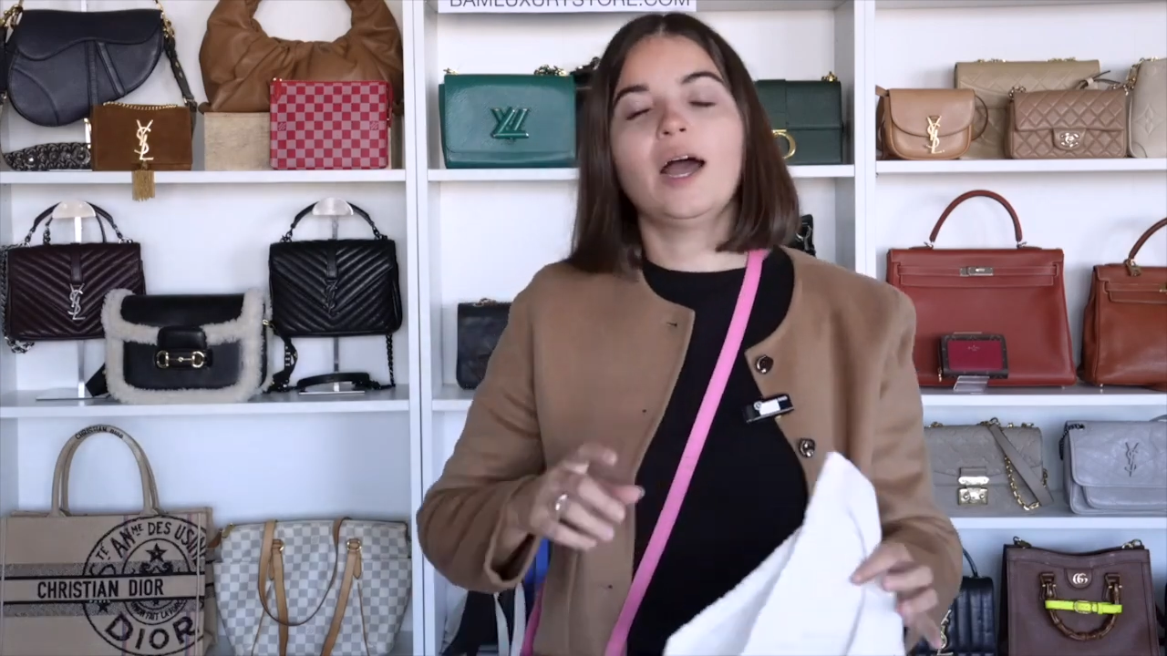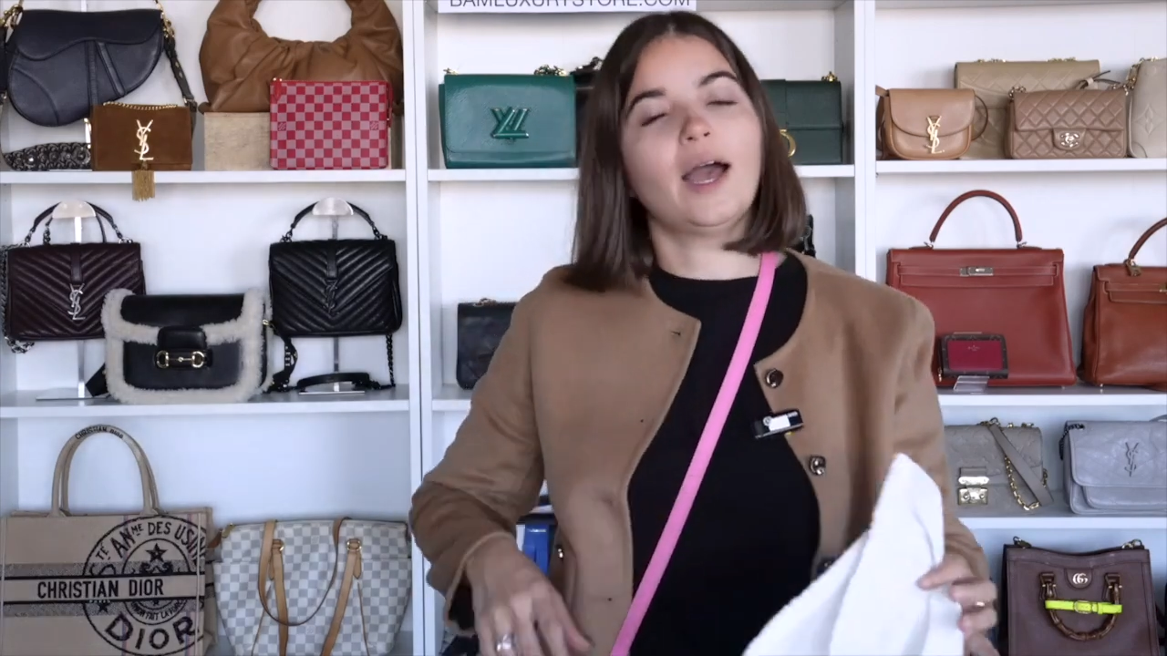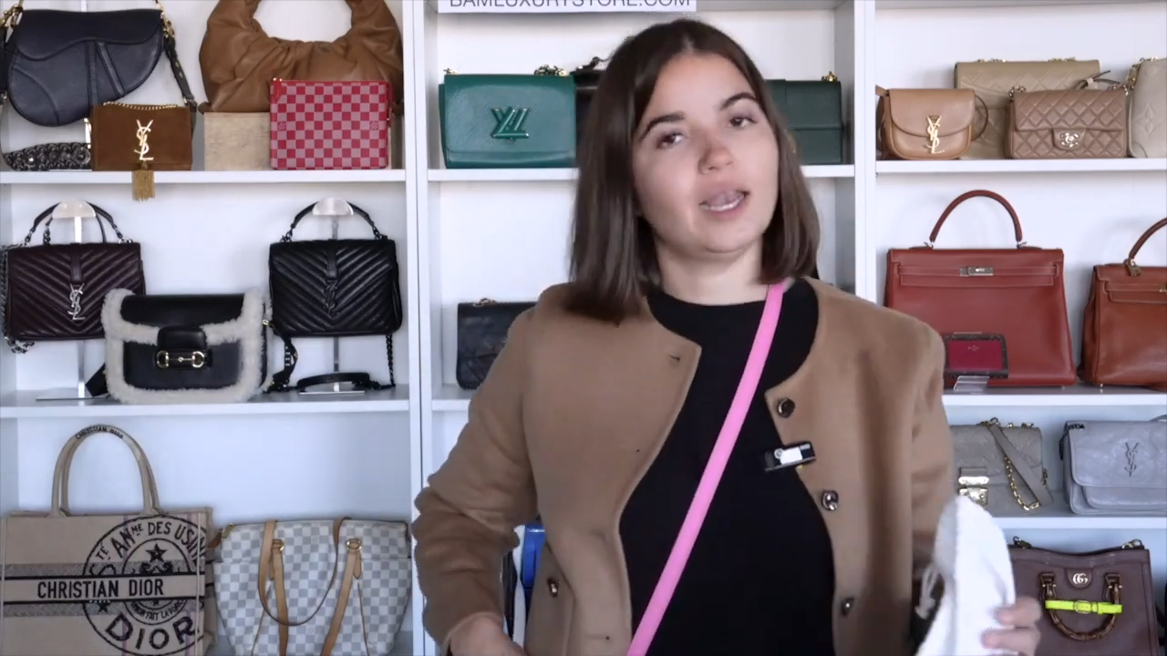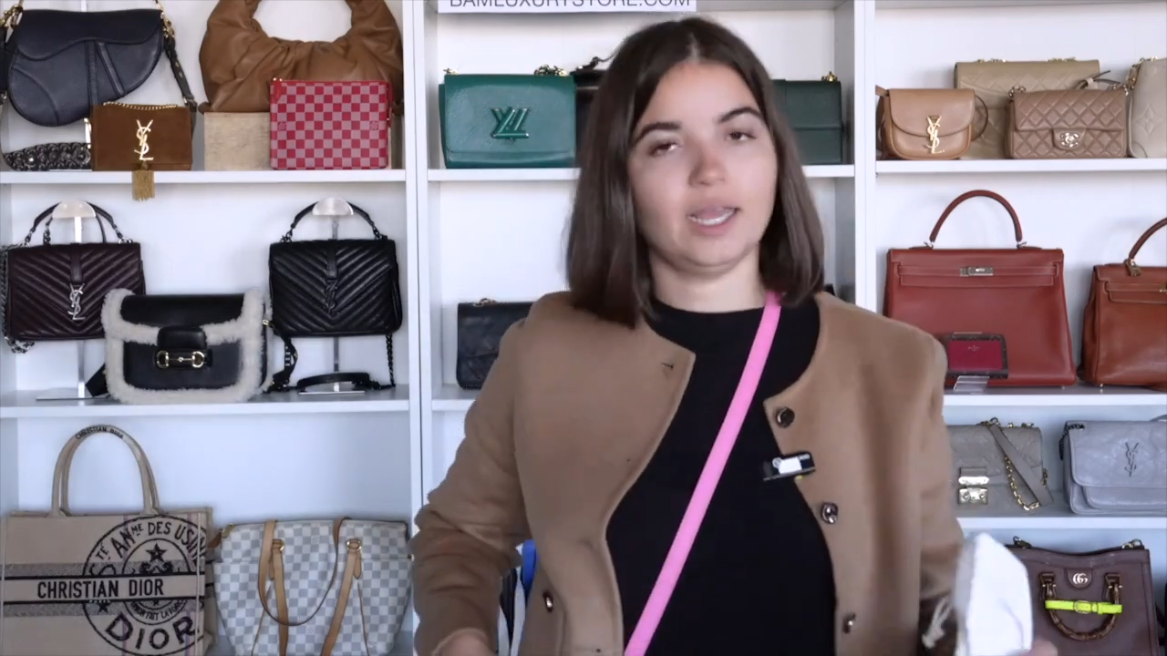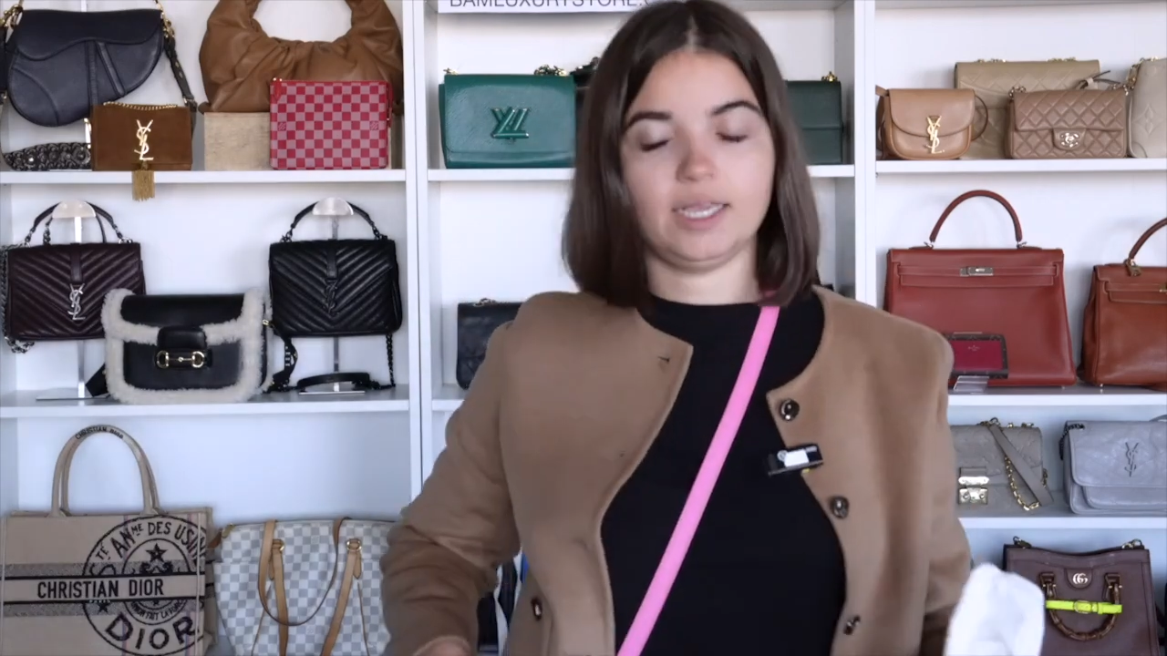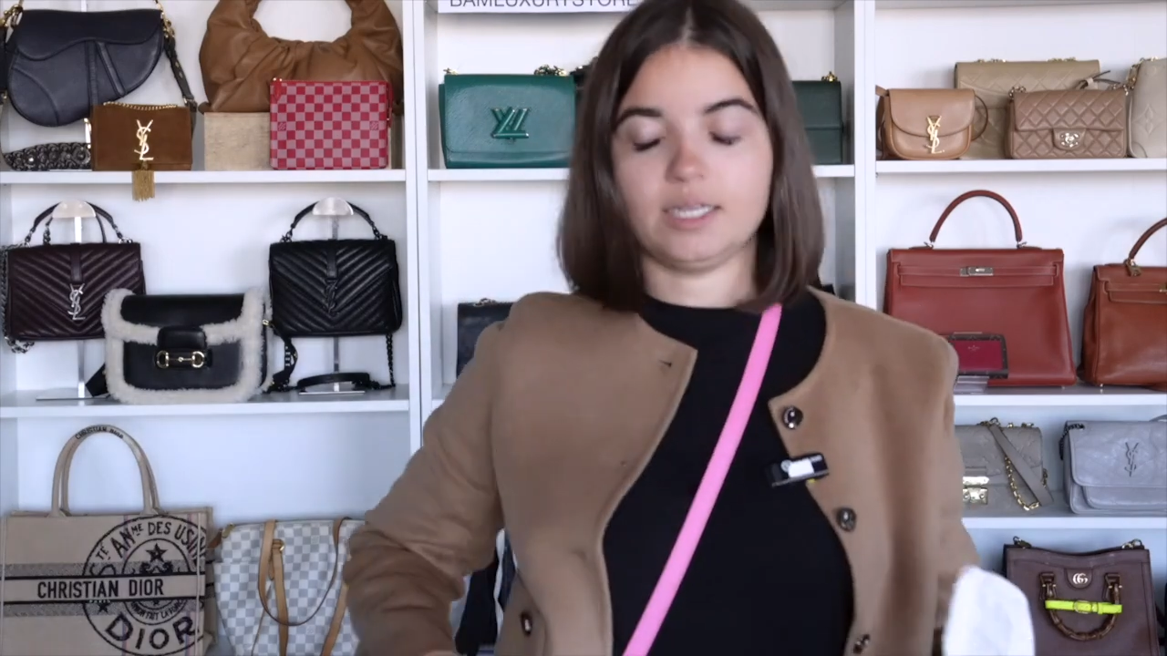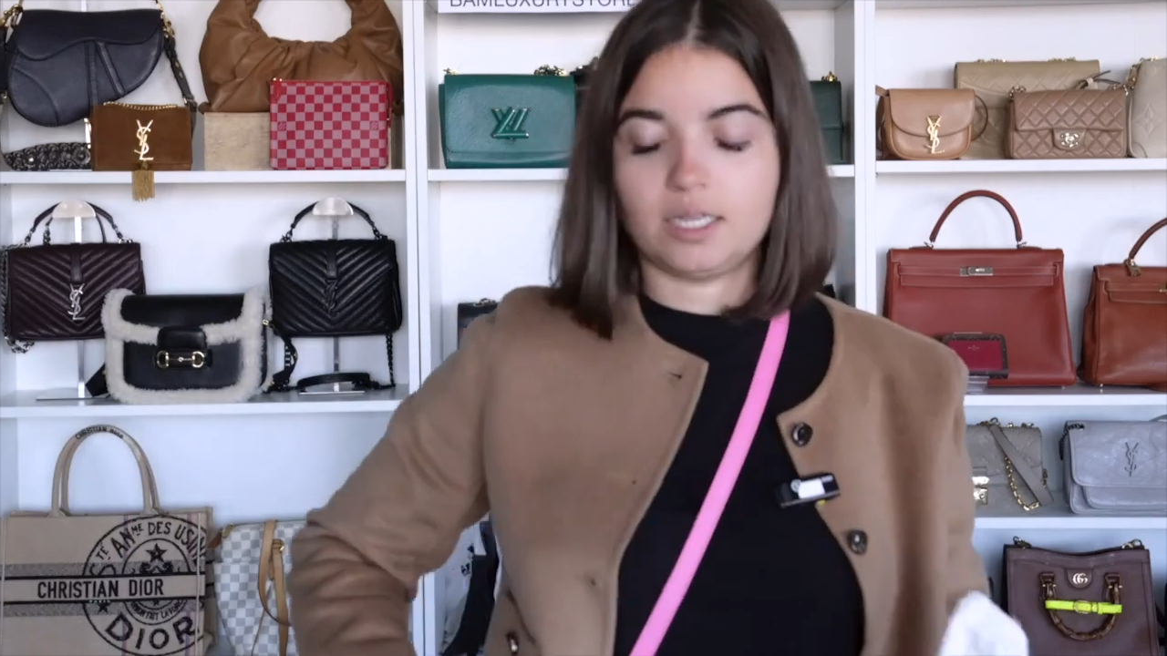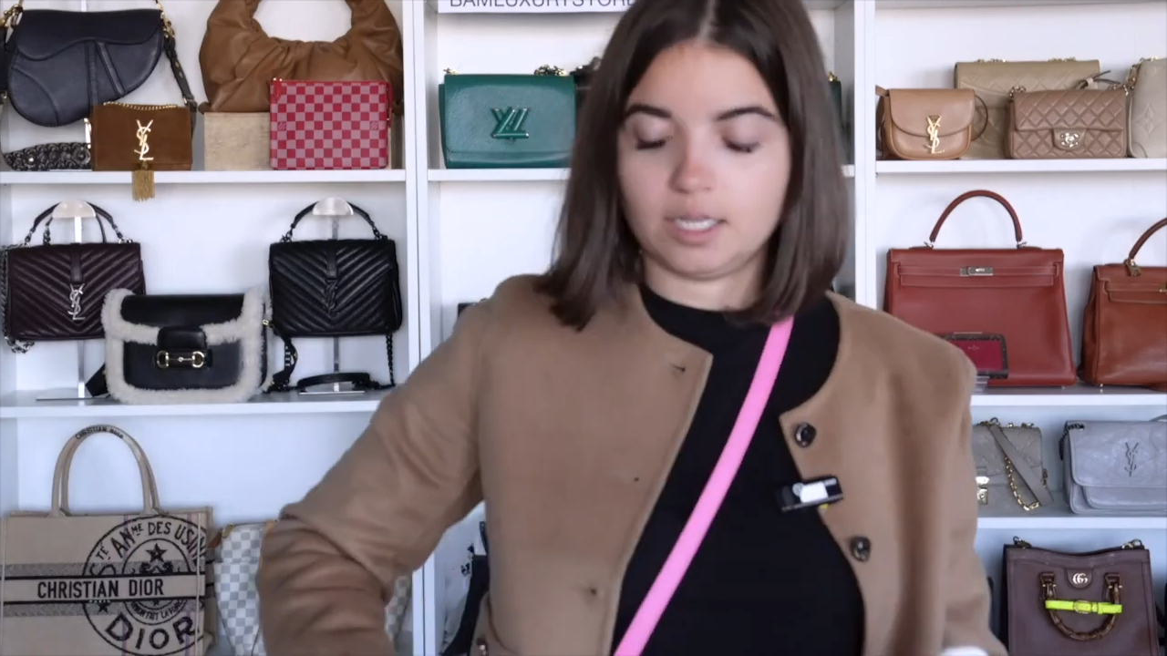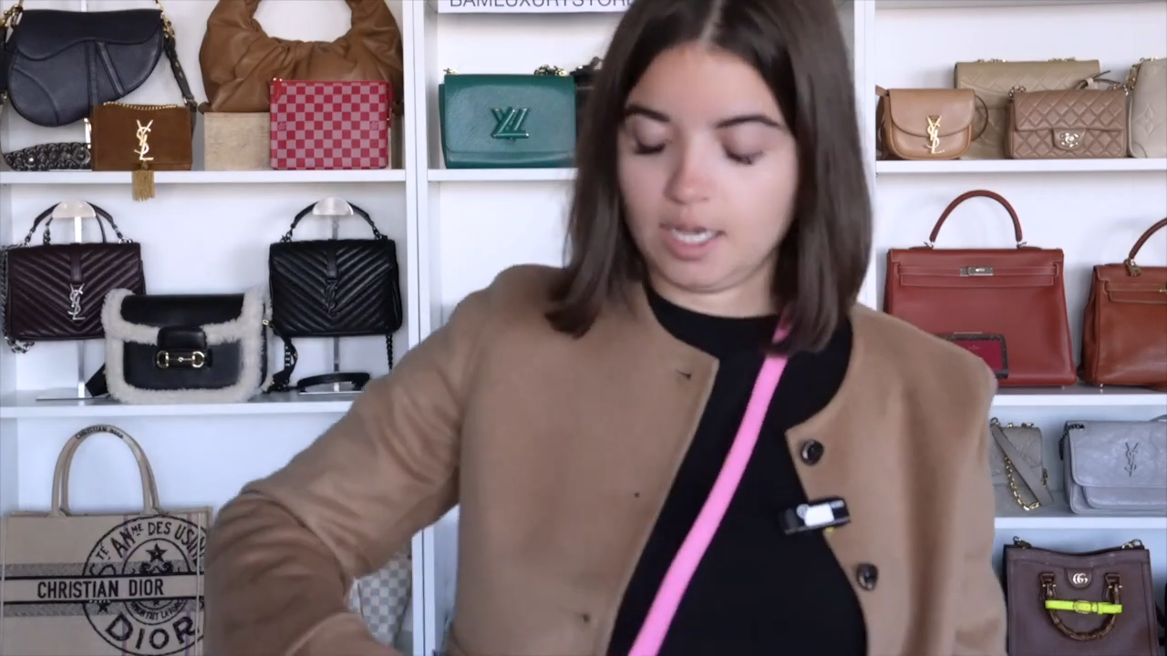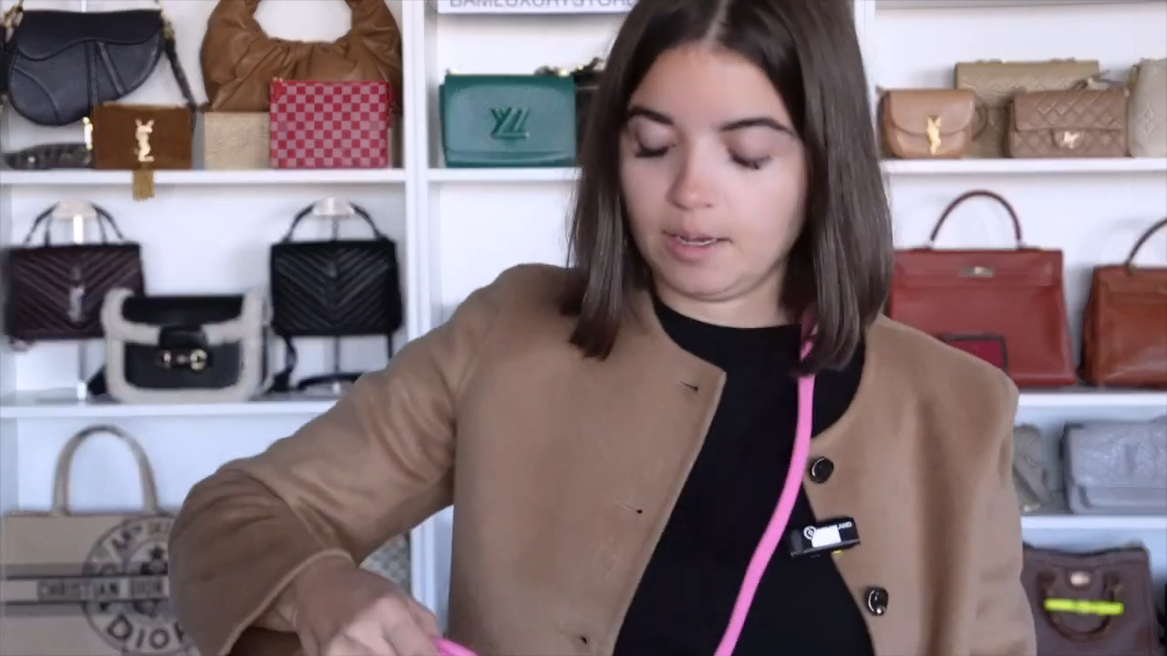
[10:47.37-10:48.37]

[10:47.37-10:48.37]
I like it.